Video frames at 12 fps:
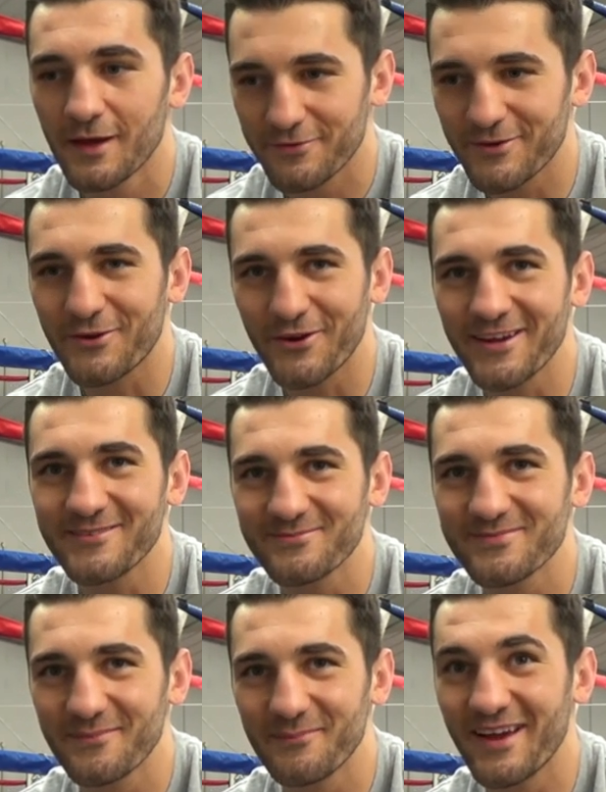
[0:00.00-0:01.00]
Feel great,
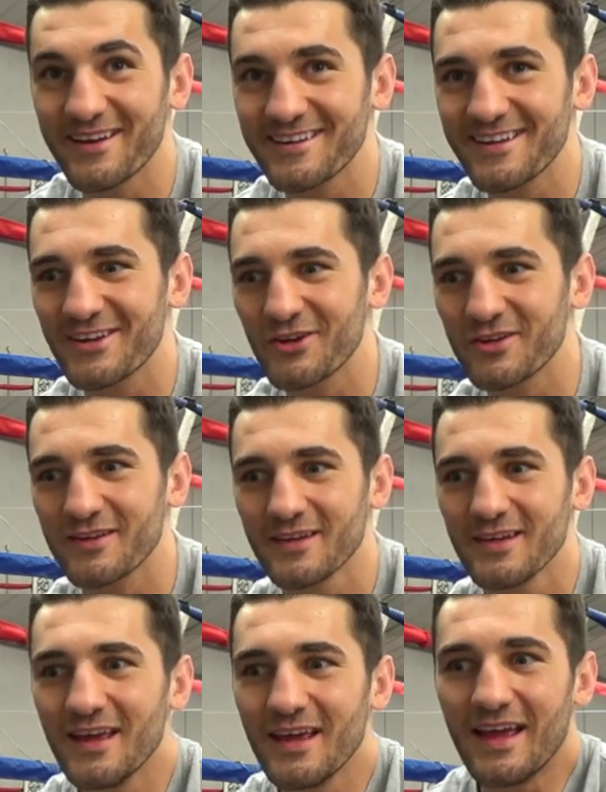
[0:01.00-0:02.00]
mentally good,
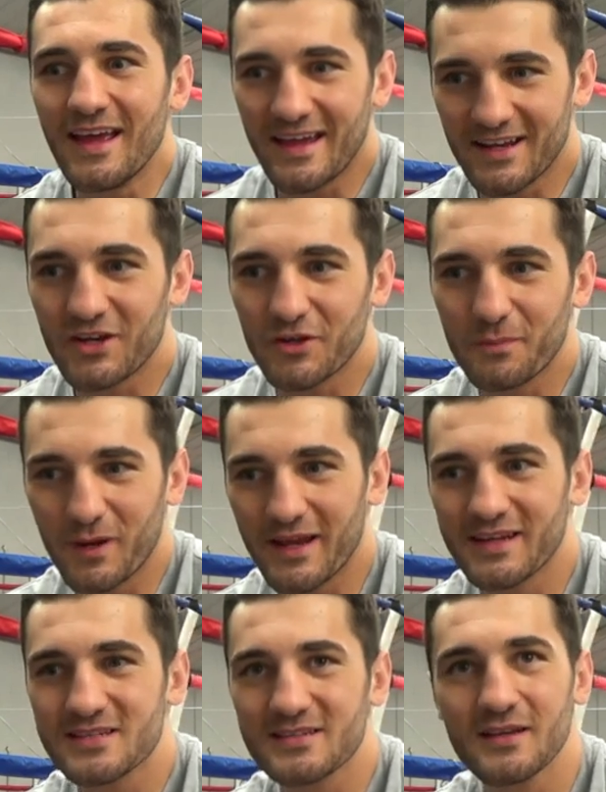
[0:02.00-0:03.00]
in a good
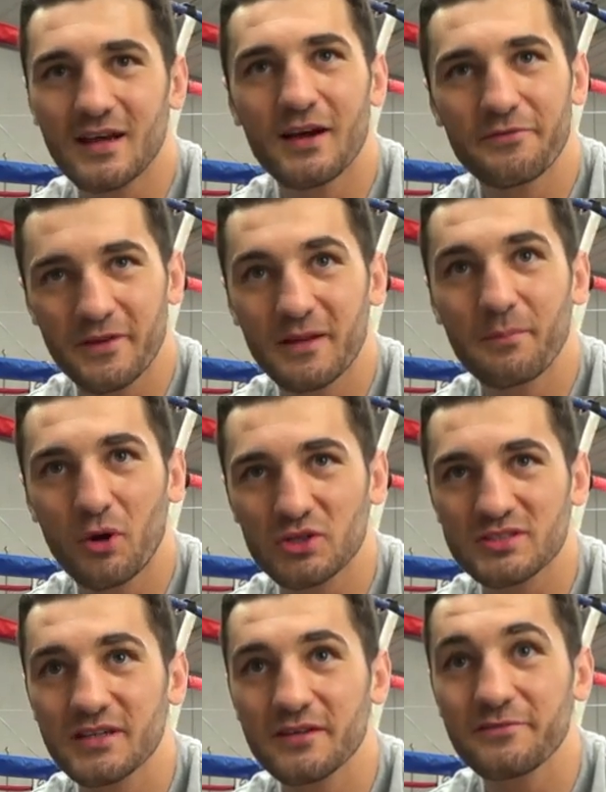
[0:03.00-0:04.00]
place, feeling
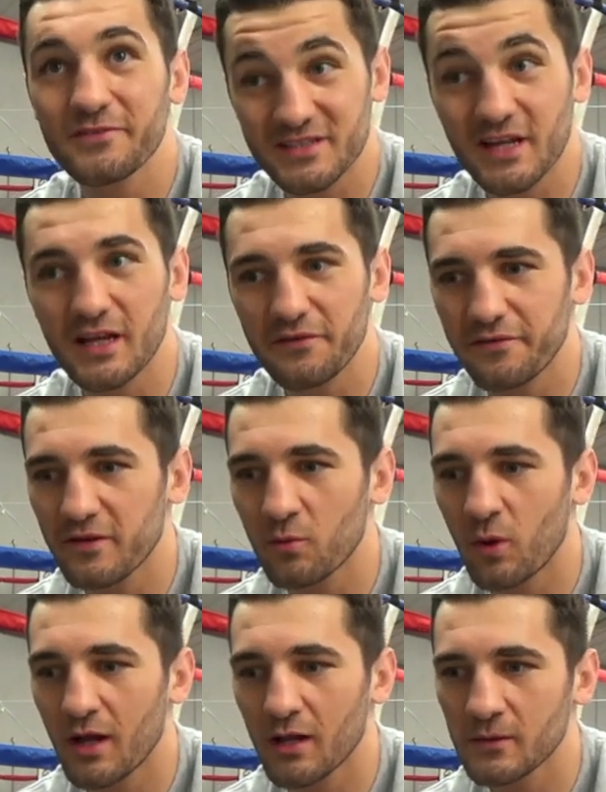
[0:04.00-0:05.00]
positive, physically feel
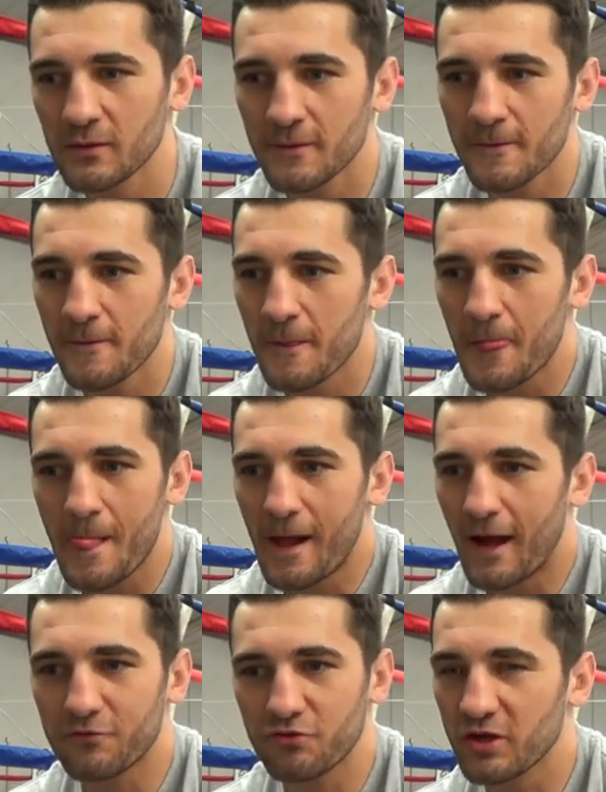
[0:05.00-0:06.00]
well.
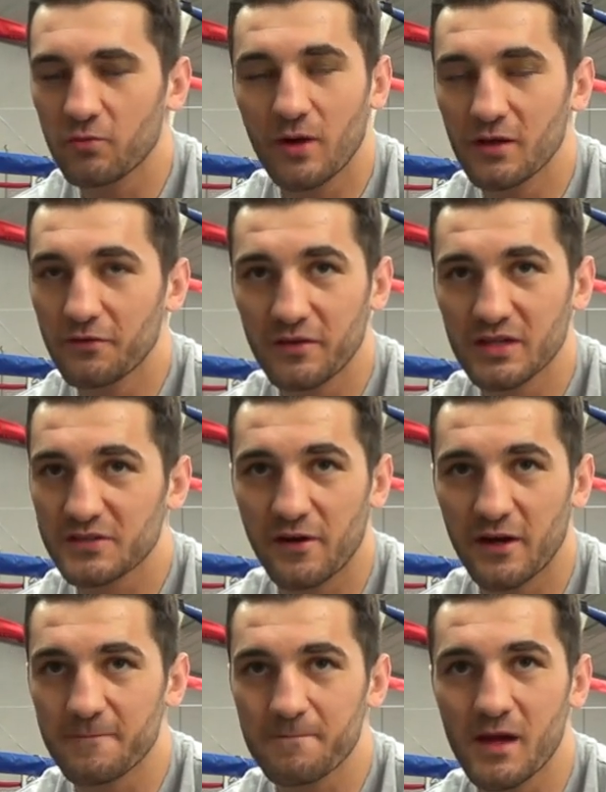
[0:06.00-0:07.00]
I've trained well for this
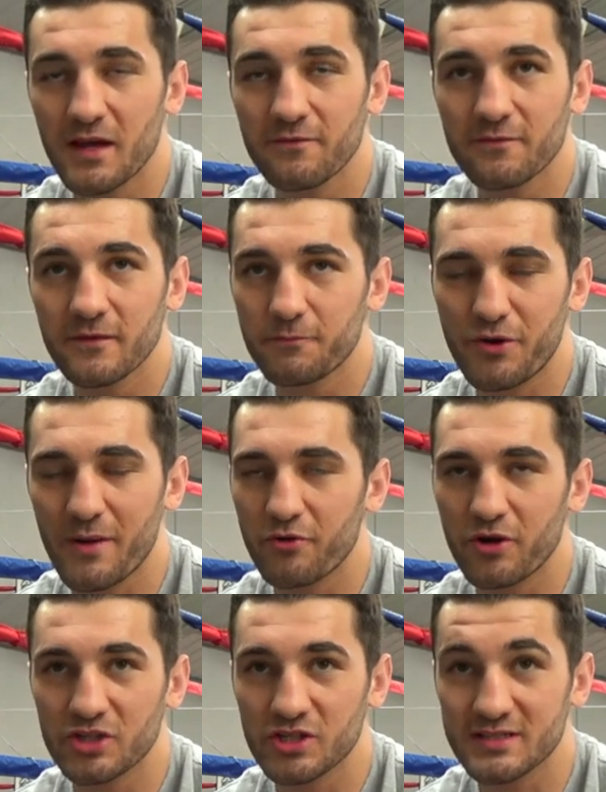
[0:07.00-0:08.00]
fight, and
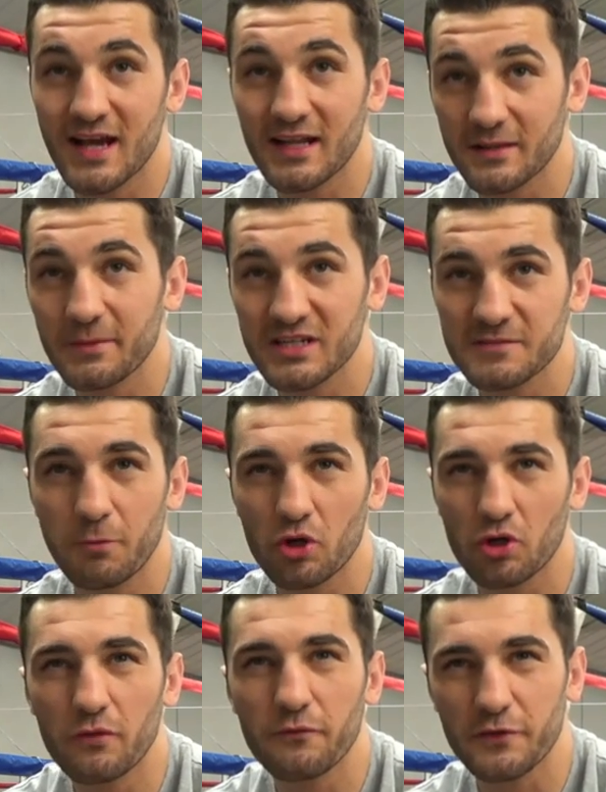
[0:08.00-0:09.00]
preparation has had to be
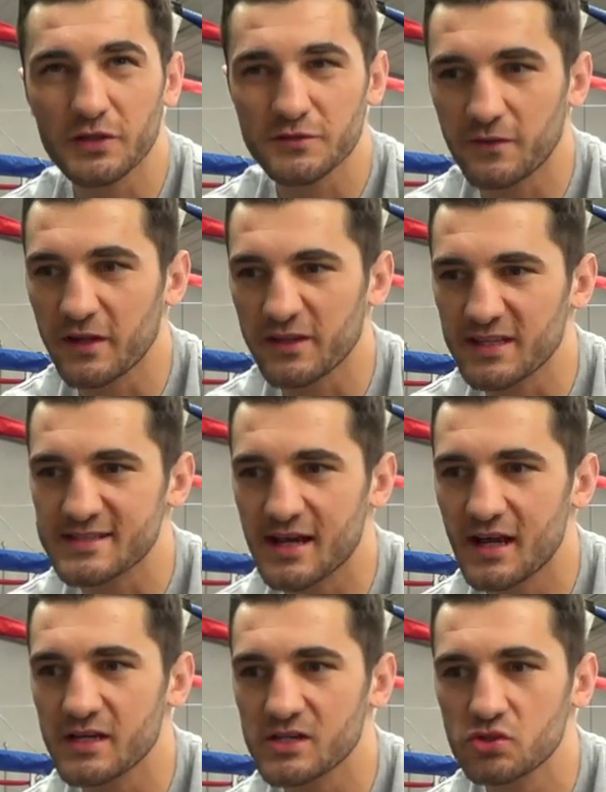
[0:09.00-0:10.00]
spot on for this fight. This
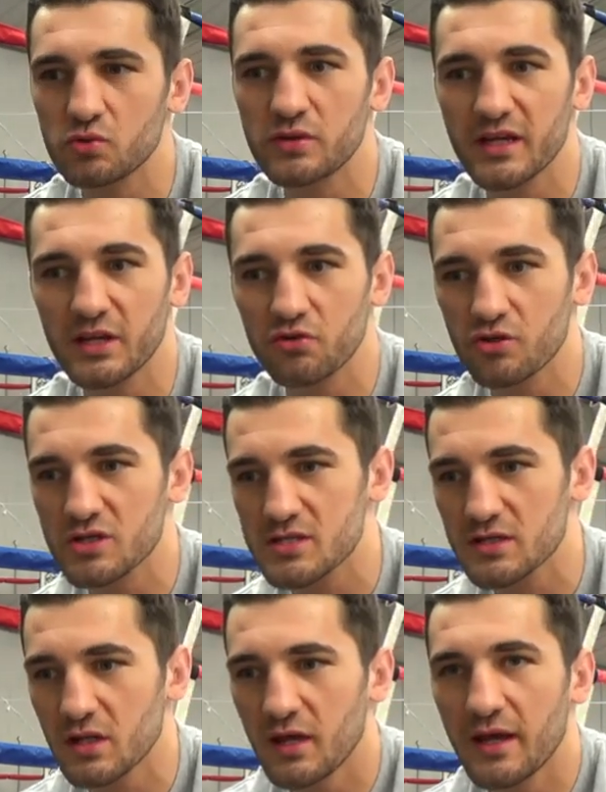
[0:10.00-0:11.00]
guy is too
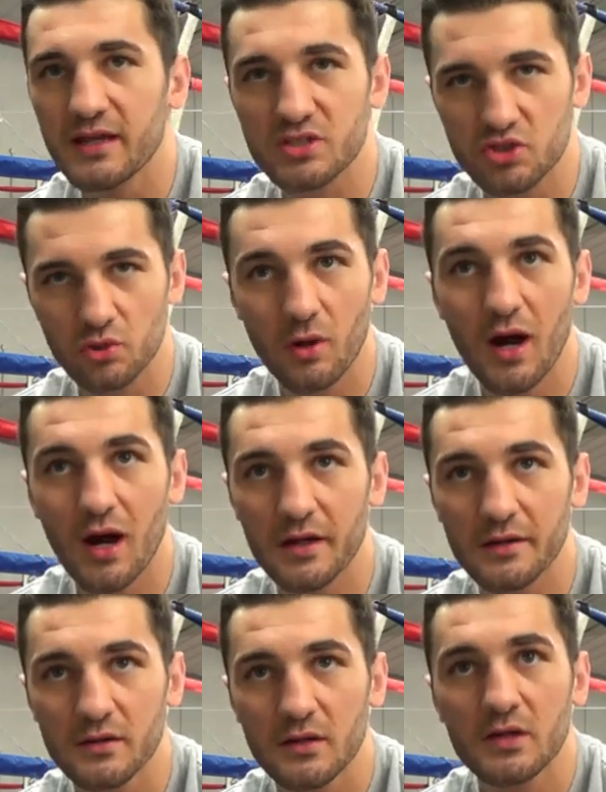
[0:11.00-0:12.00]
dangerous, hits too
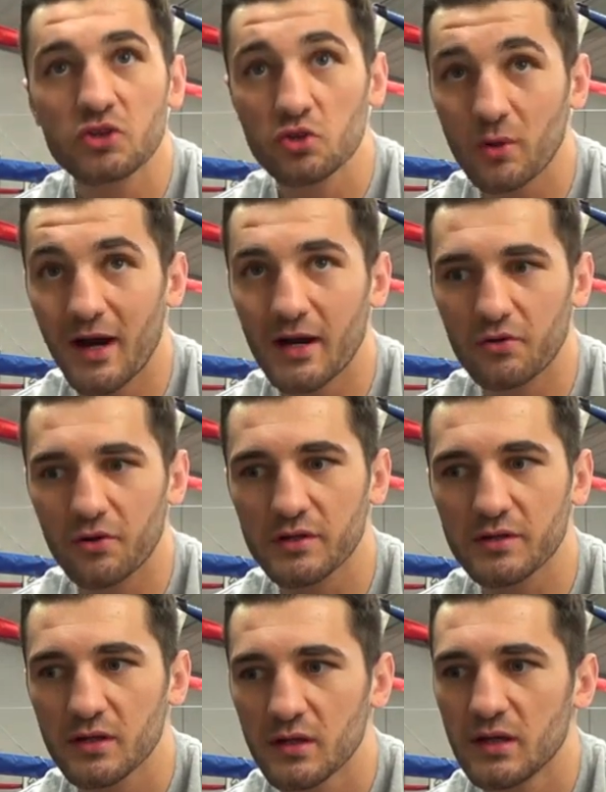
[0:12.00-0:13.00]
hard, too
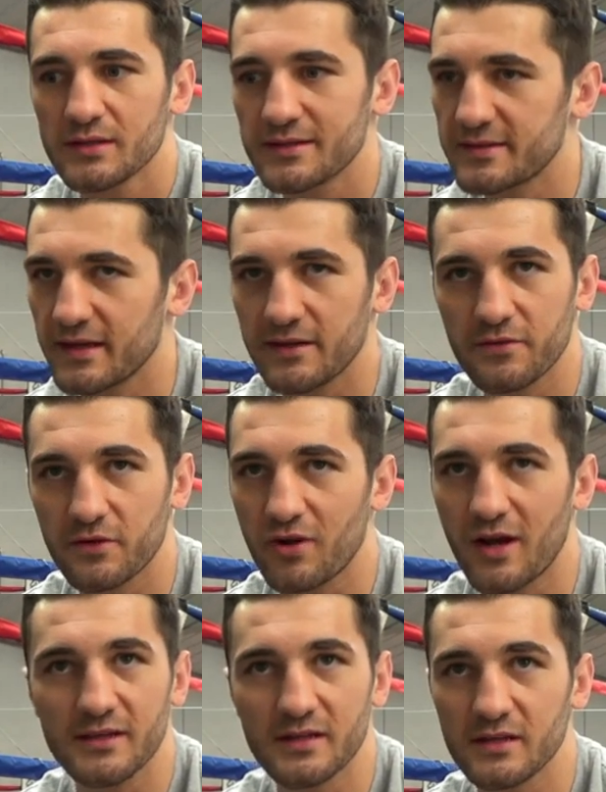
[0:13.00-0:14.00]
accurate to take for
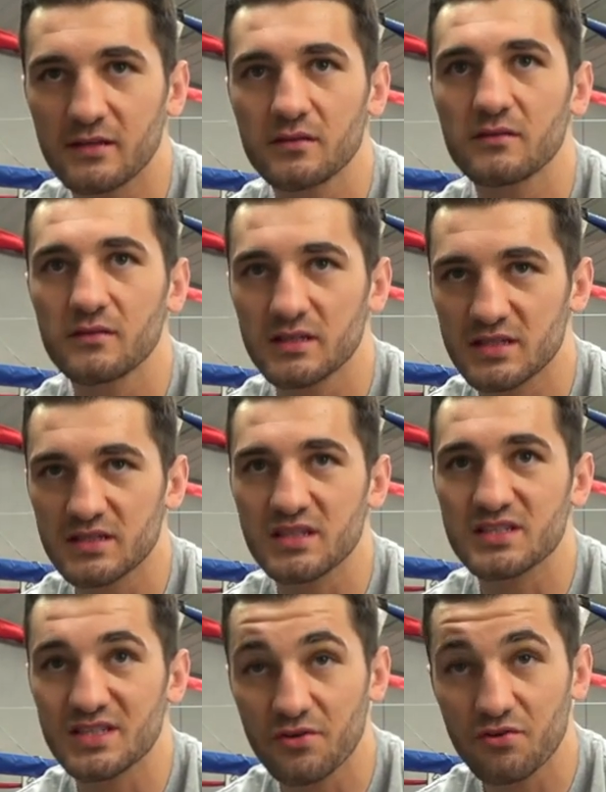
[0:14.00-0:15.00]
granted. This is a
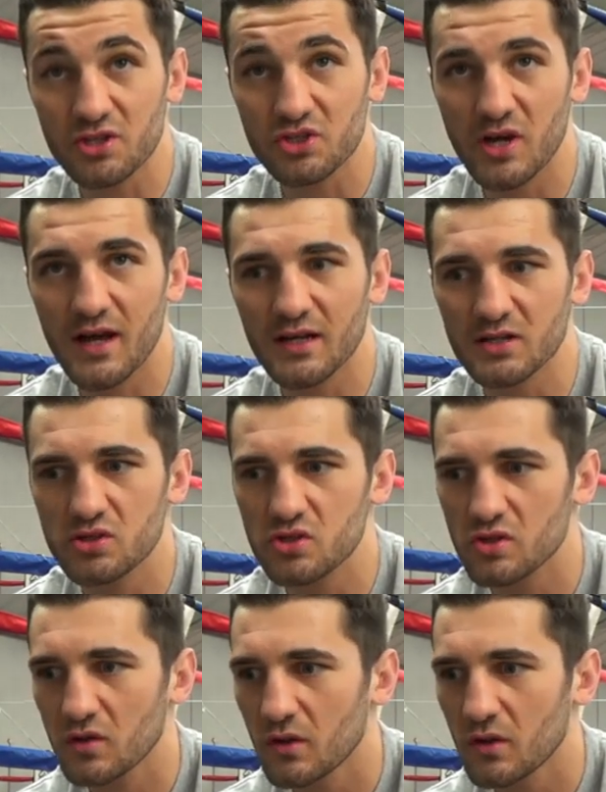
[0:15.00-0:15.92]
serious challenge.